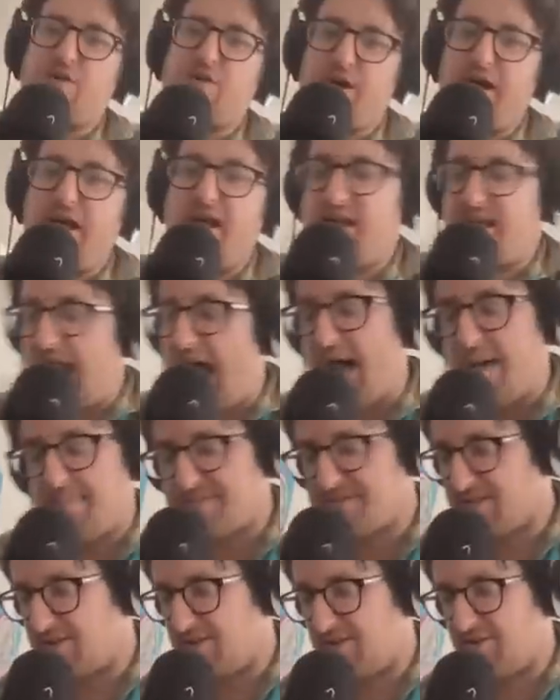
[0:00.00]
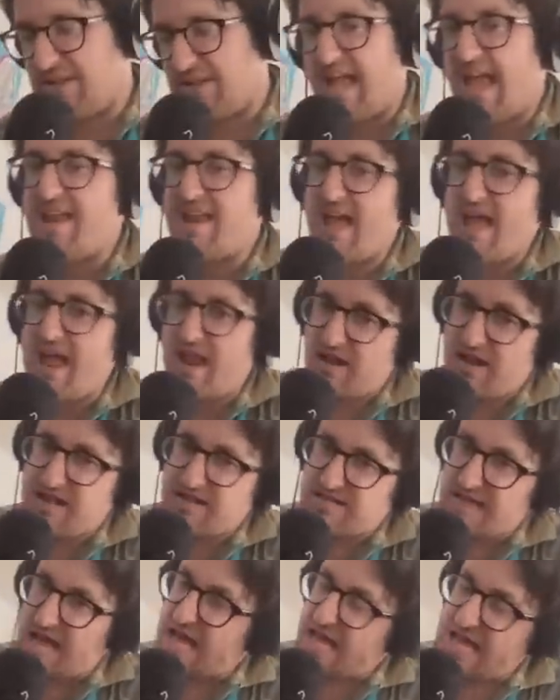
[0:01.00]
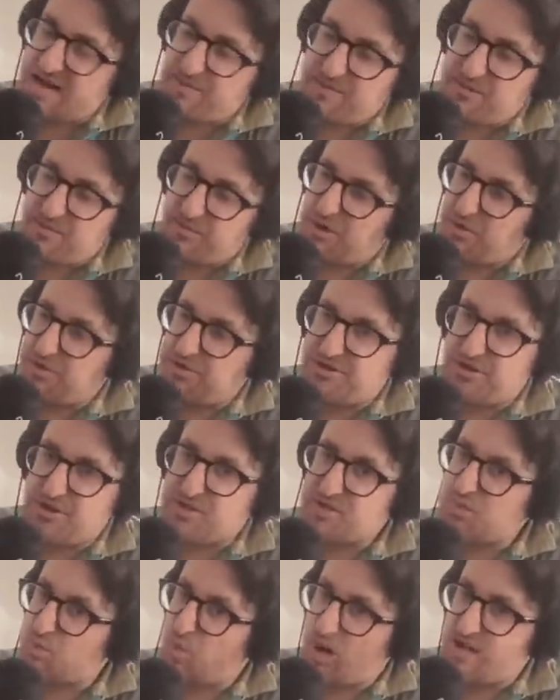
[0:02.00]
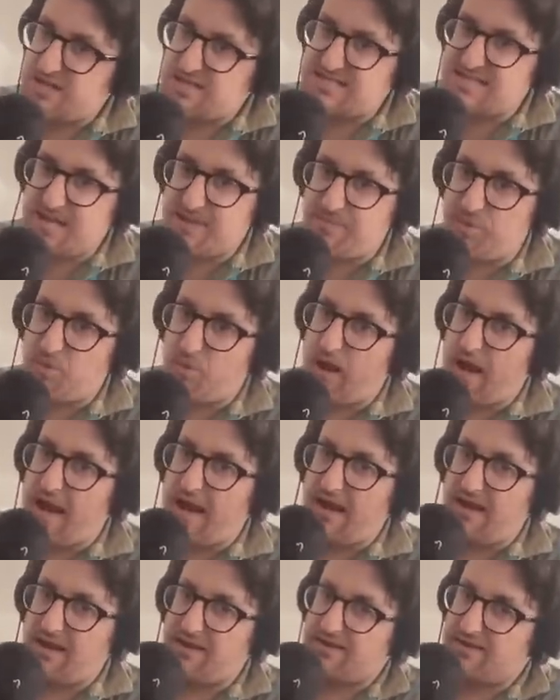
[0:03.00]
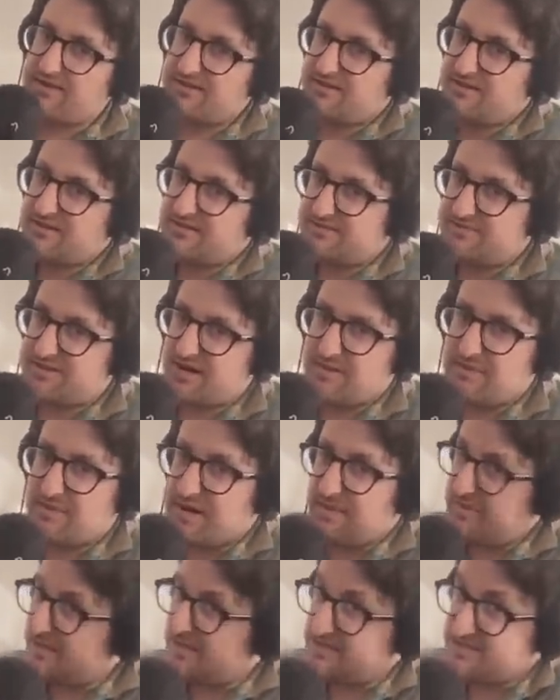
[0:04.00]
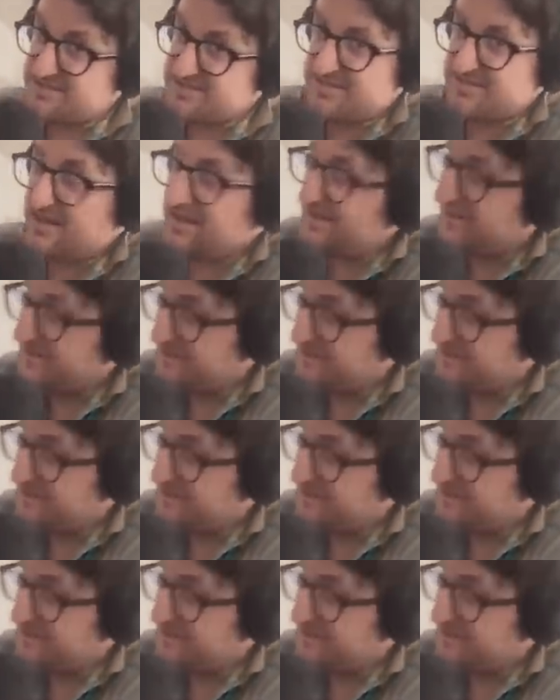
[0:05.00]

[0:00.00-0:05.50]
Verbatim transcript: Agreed, absolutely. And and it, I got to be real with you. It's one step away from. I mean, there's.